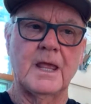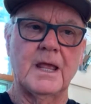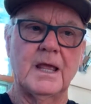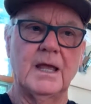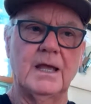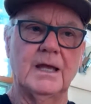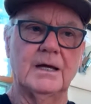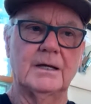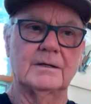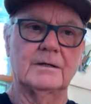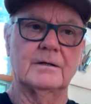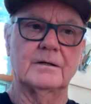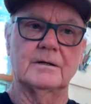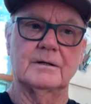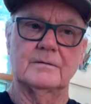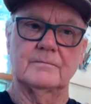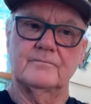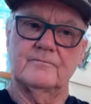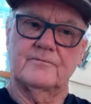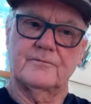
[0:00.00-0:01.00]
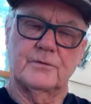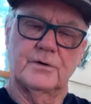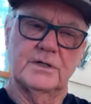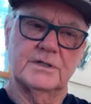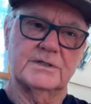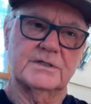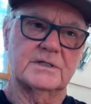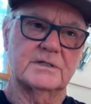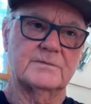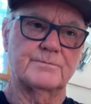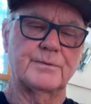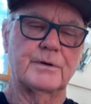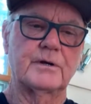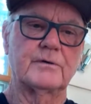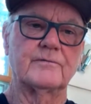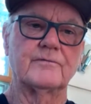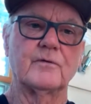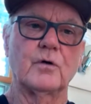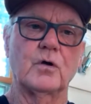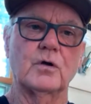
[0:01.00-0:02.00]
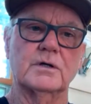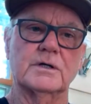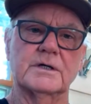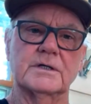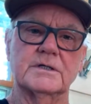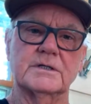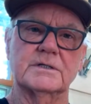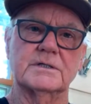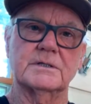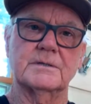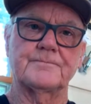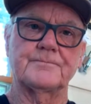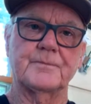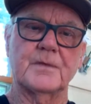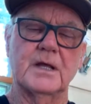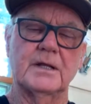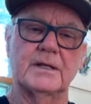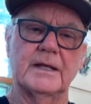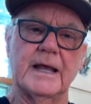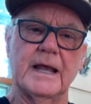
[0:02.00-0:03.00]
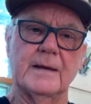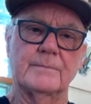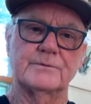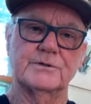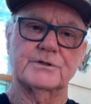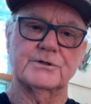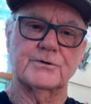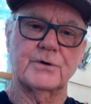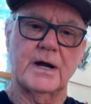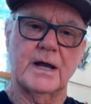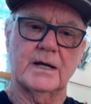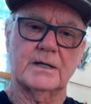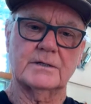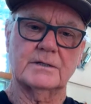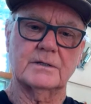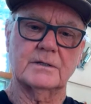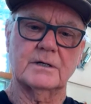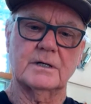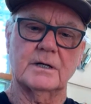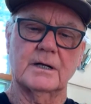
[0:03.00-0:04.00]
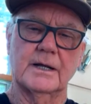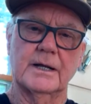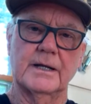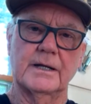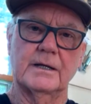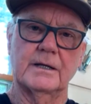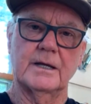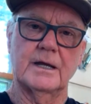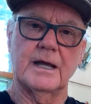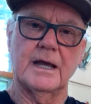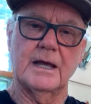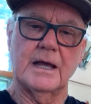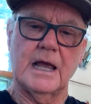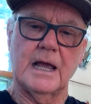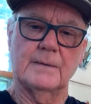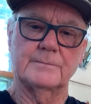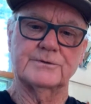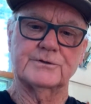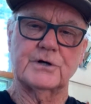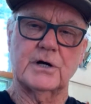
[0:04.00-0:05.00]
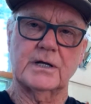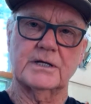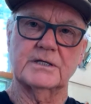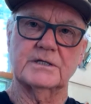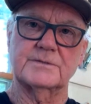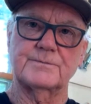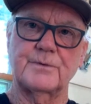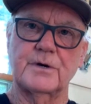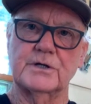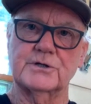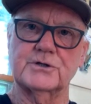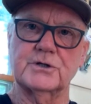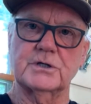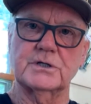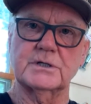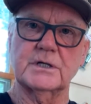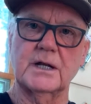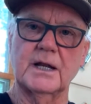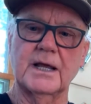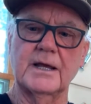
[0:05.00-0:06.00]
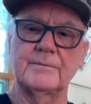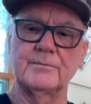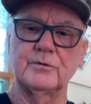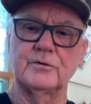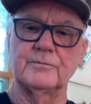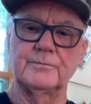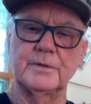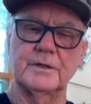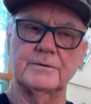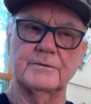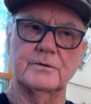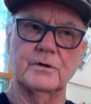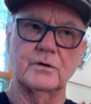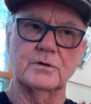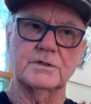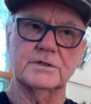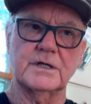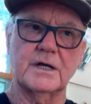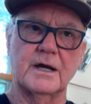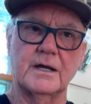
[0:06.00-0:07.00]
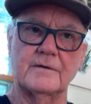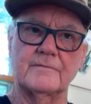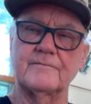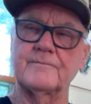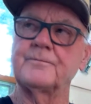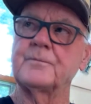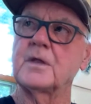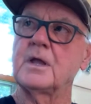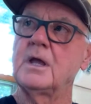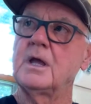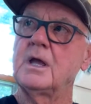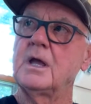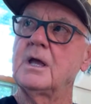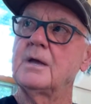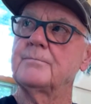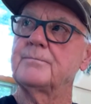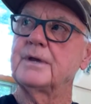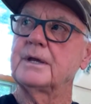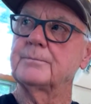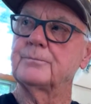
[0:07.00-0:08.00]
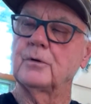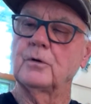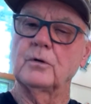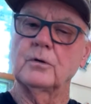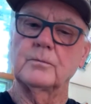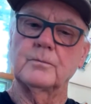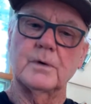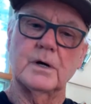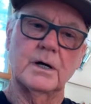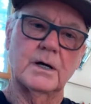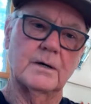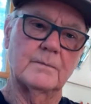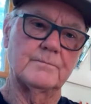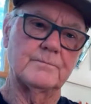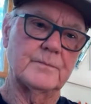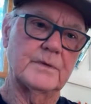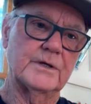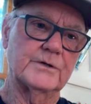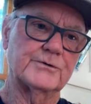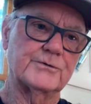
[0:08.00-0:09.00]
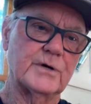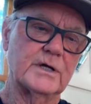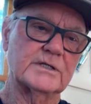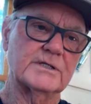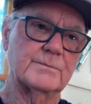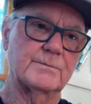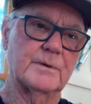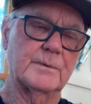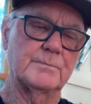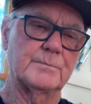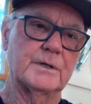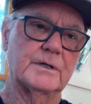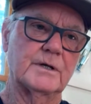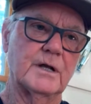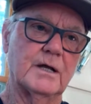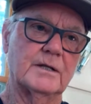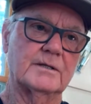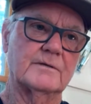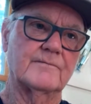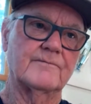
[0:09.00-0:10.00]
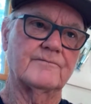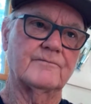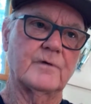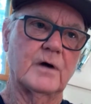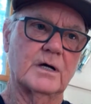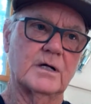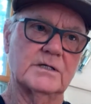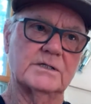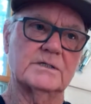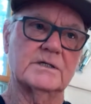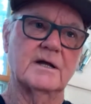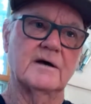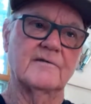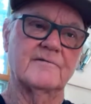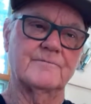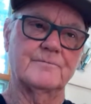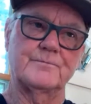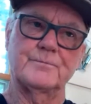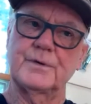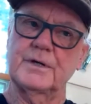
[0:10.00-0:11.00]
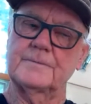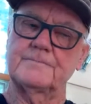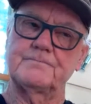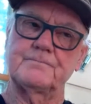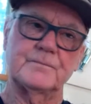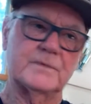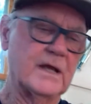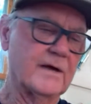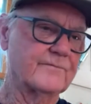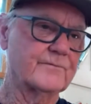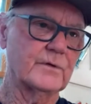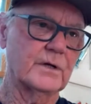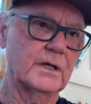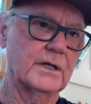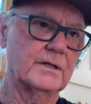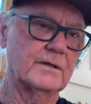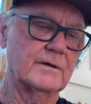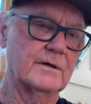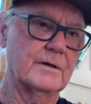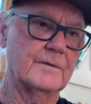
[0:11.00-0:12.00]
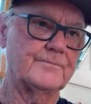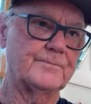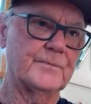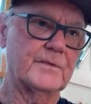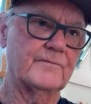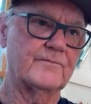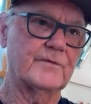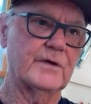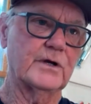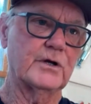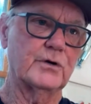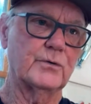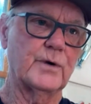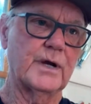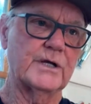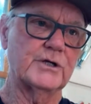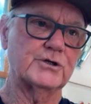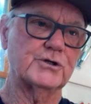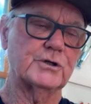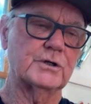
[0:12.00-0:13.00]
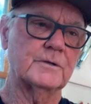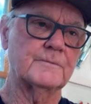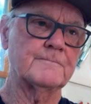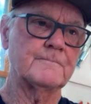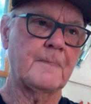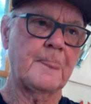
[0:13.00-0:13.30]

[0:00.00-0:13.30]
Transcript: And for instance, Peter Volkas and the abstract expressionist clay movement, those kind of people interested me, but not the funk stuff. But definitely the figuration,